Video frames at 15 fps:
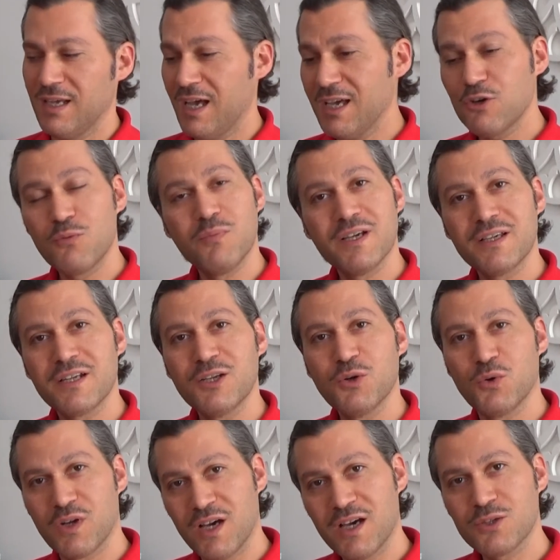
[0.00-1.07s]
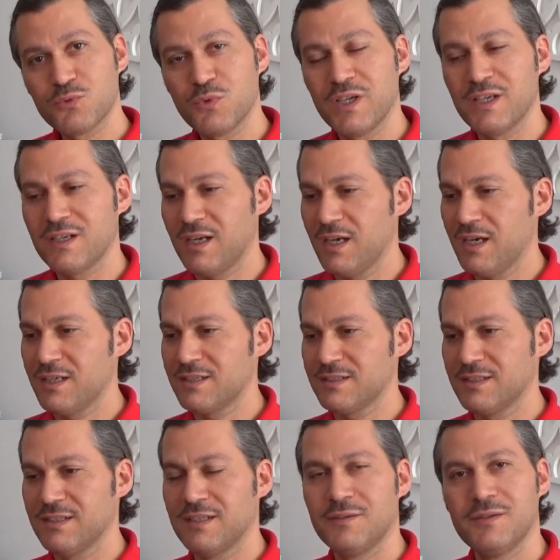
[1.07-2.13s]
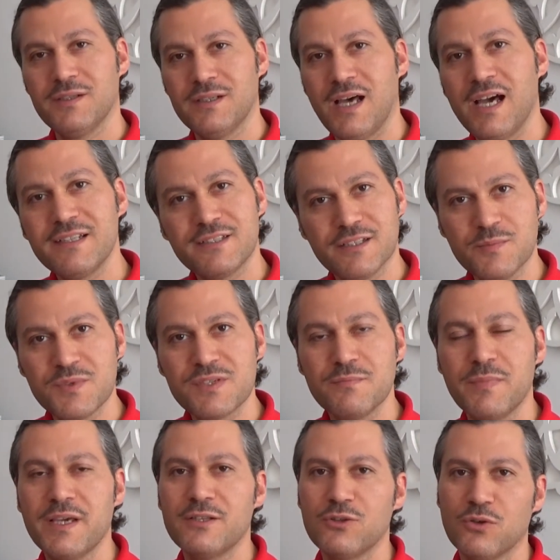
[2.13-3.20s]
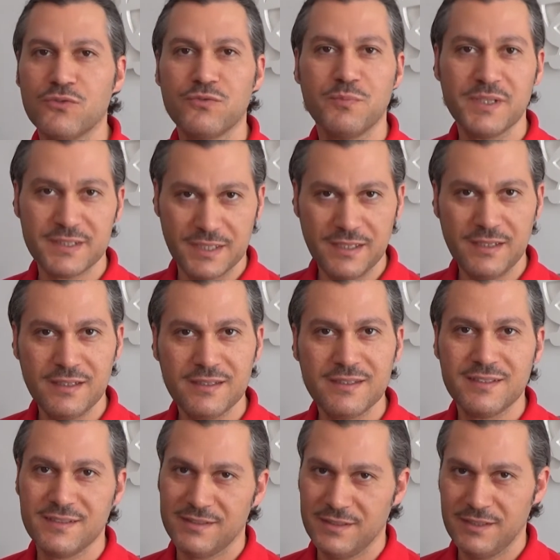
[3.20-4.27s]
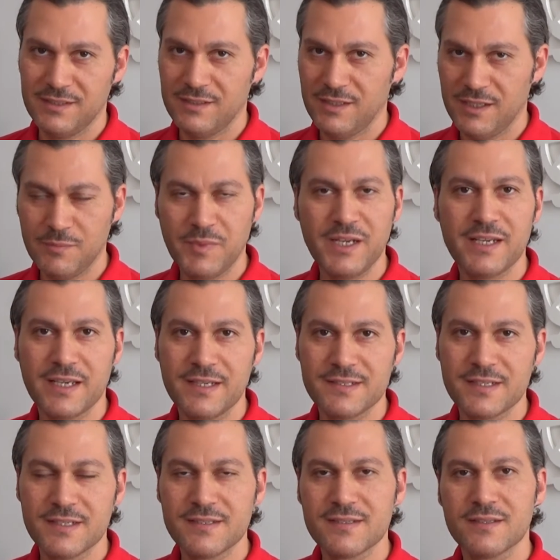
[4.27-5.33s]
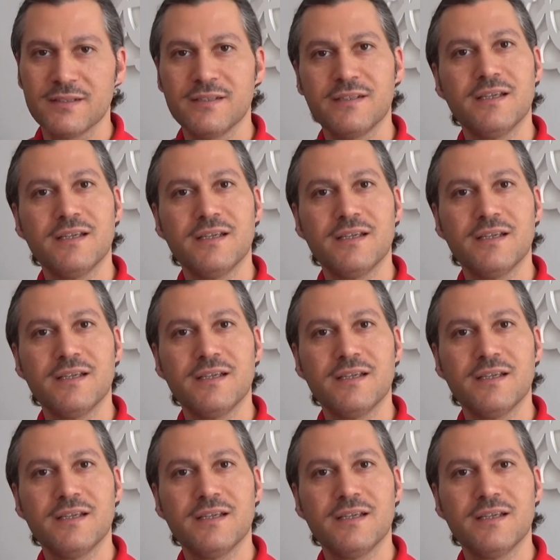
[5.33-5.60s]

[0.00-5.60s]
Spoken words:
Ironmongery or hardware are items made of metal in many cases.